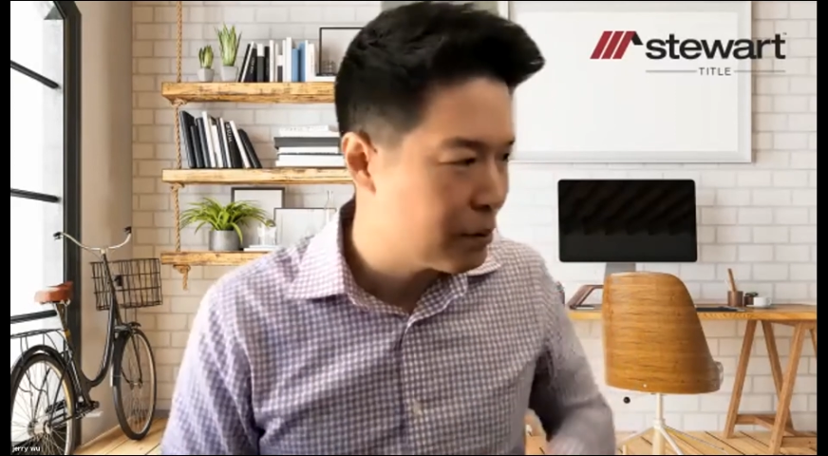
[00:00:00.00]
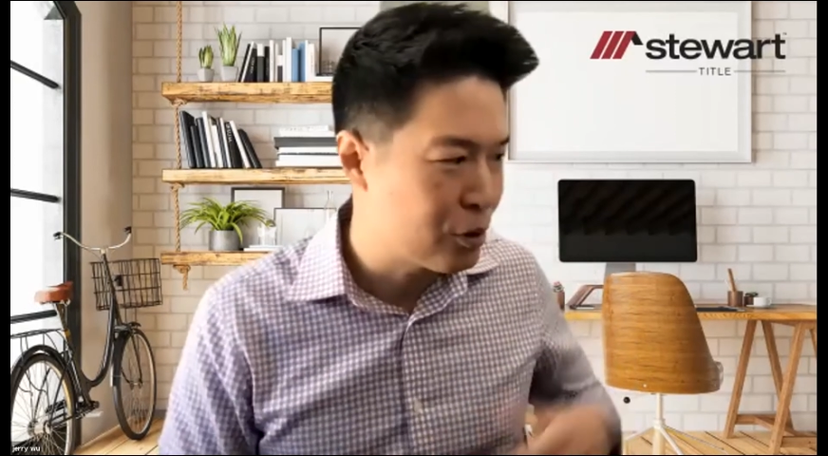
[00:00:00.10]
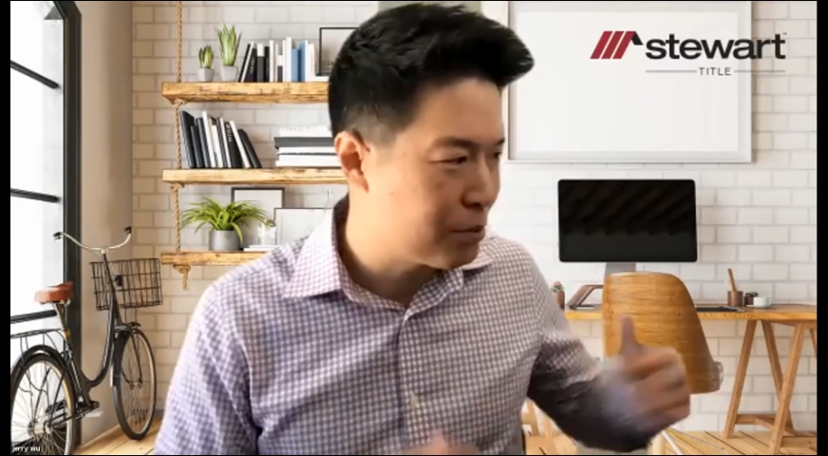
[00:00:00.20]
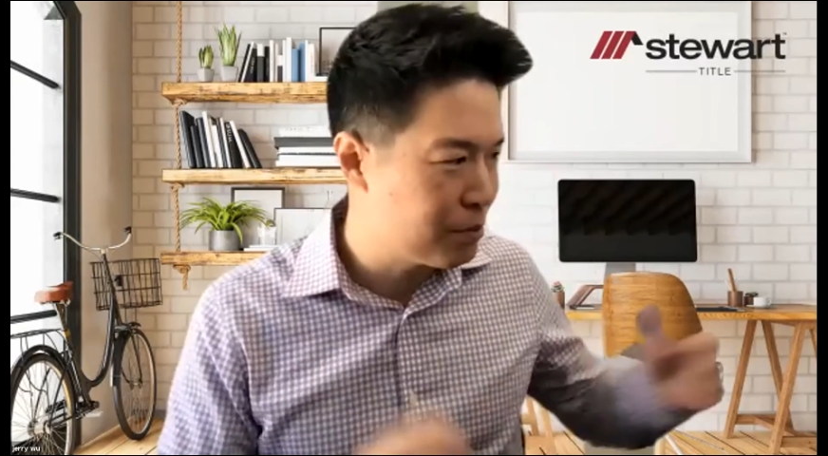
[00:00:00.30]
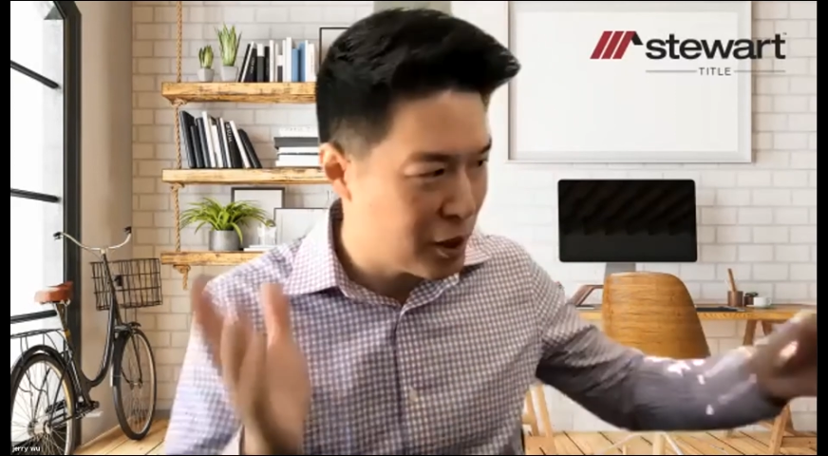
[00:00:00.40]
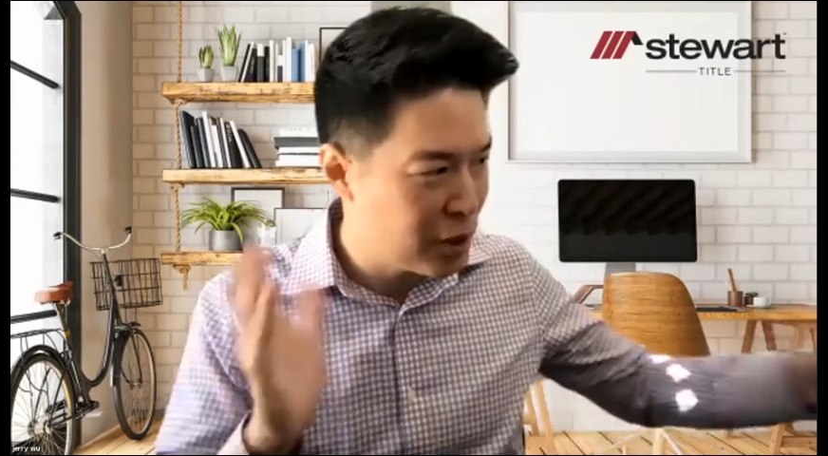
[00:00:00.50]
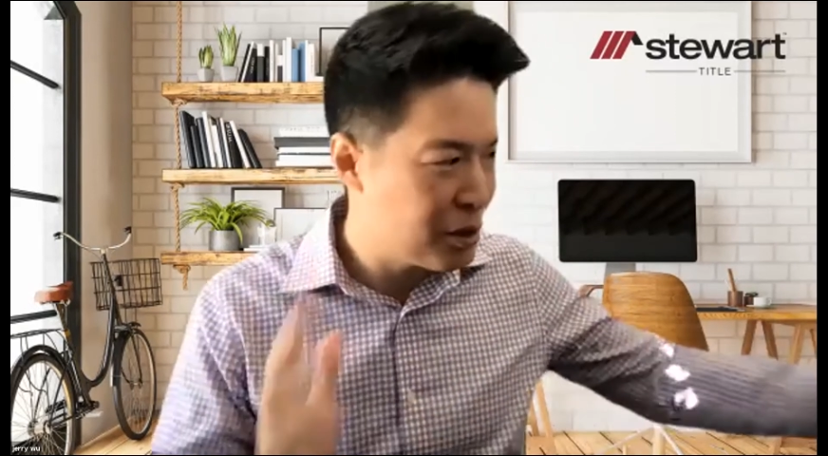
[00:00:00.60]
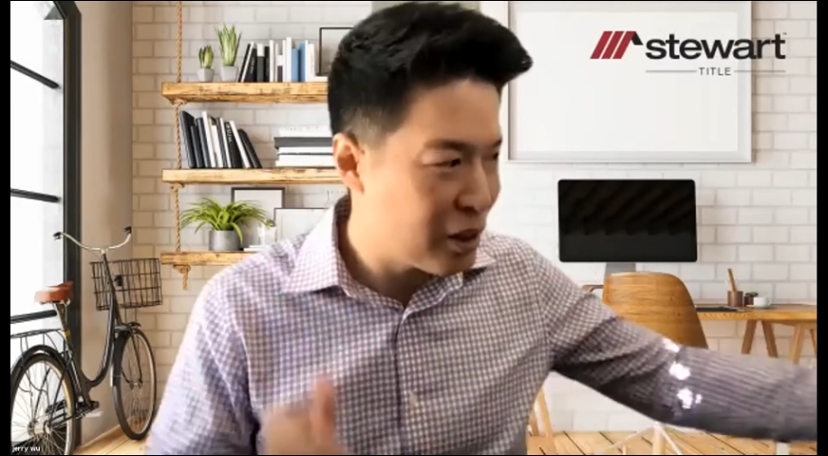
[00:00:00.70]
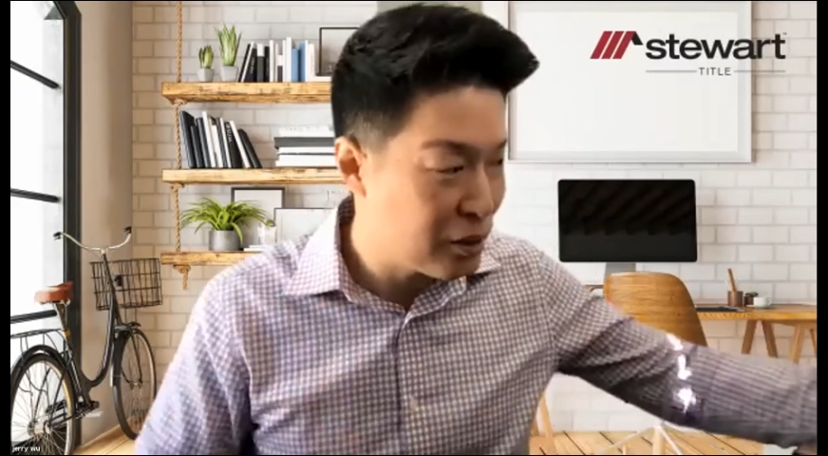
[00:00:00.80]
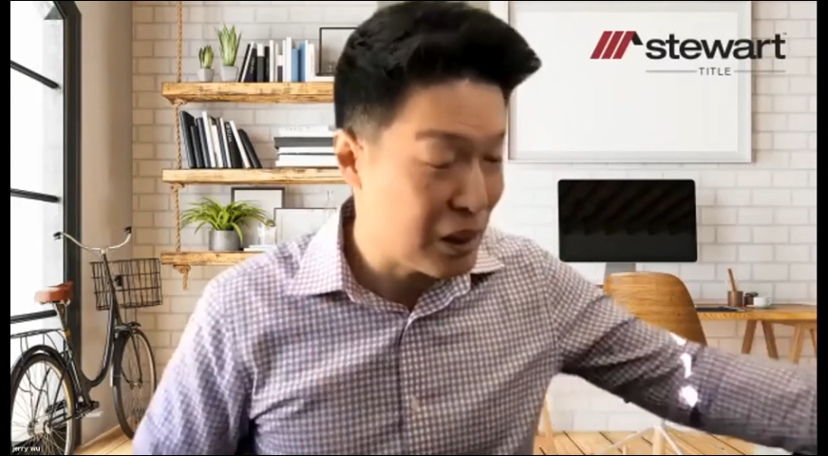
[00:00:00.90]
or
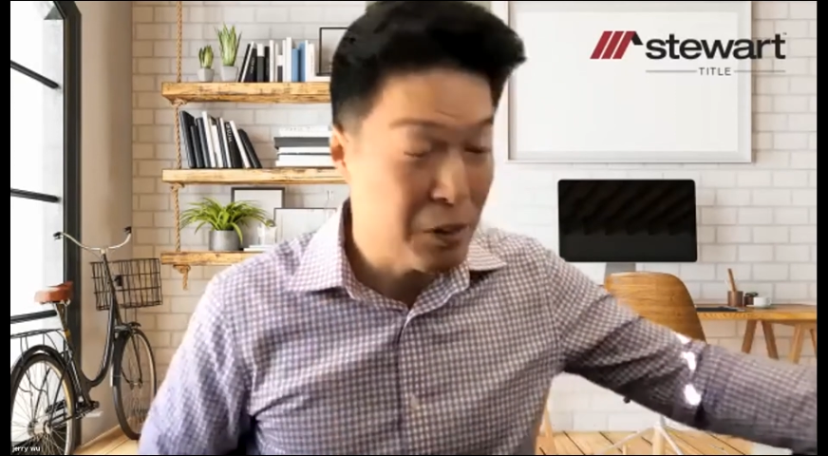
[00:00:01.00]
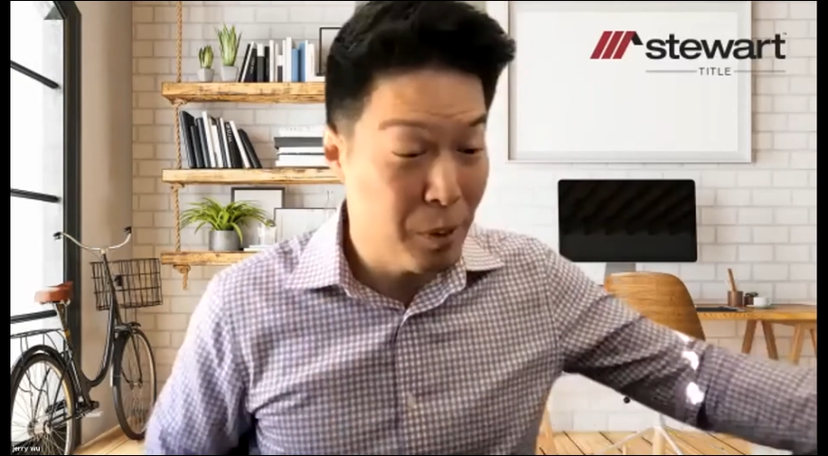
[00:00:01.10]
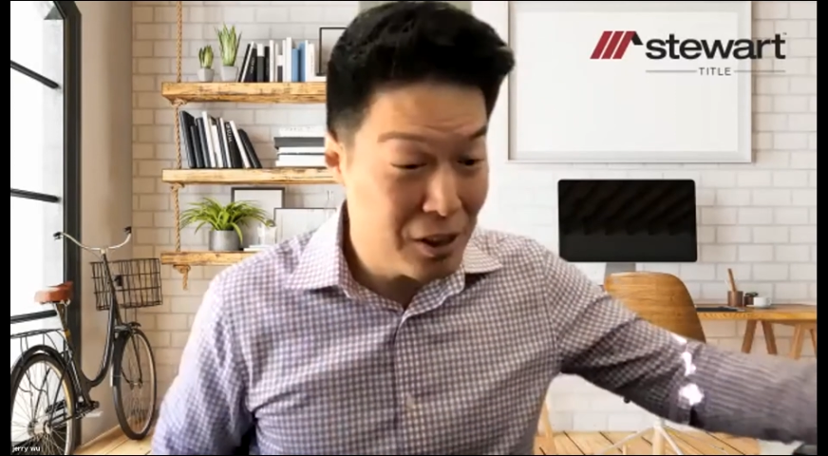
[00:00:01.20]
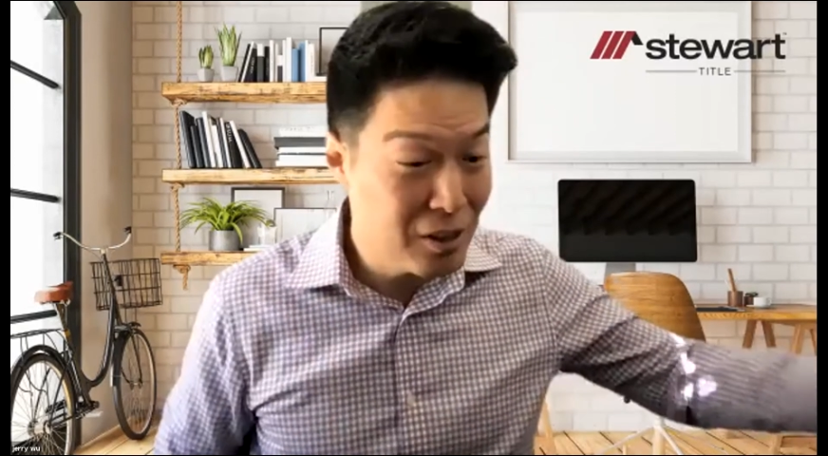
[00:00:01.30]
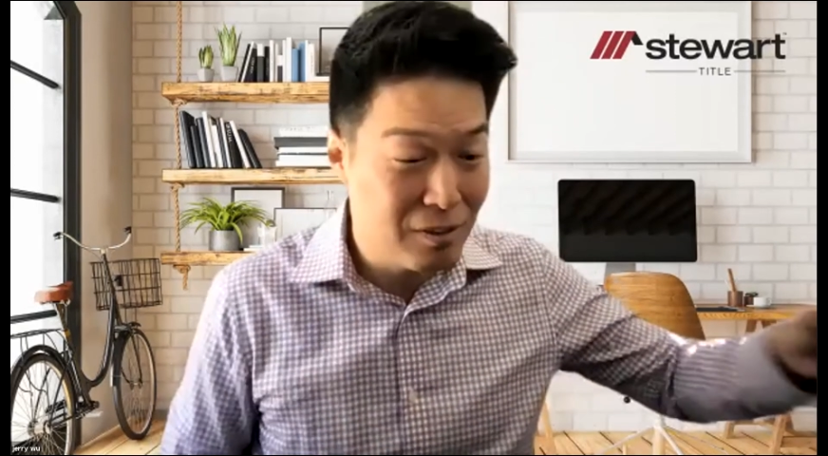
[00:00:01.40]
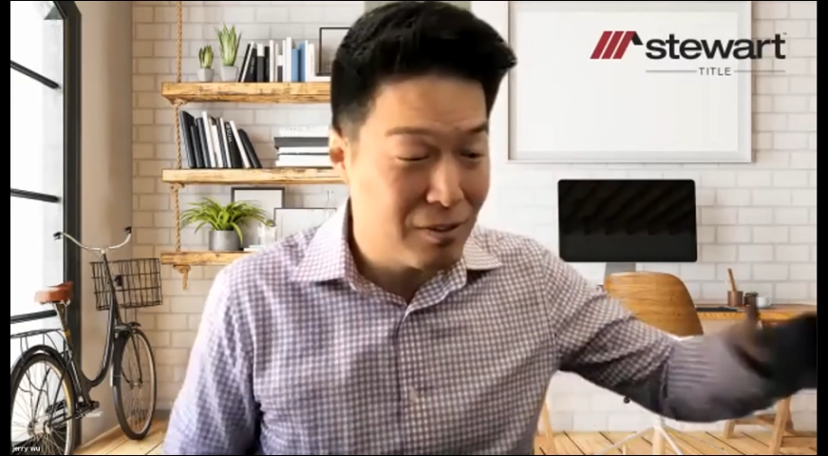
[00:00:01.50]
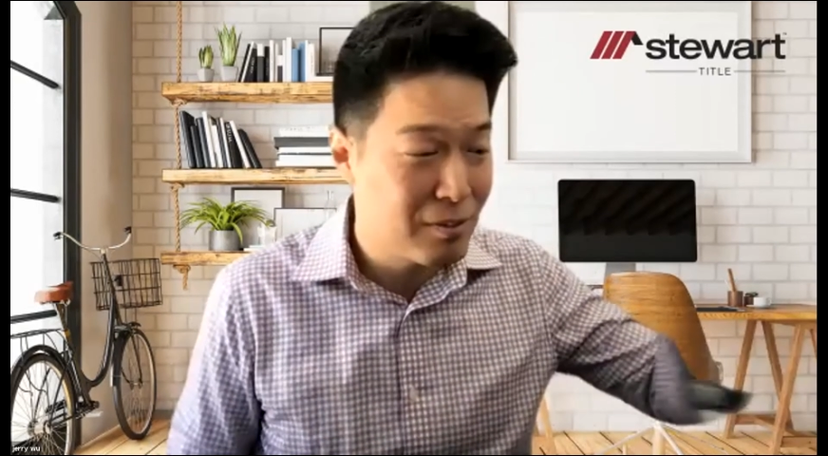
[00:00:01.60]
anything else, anybody?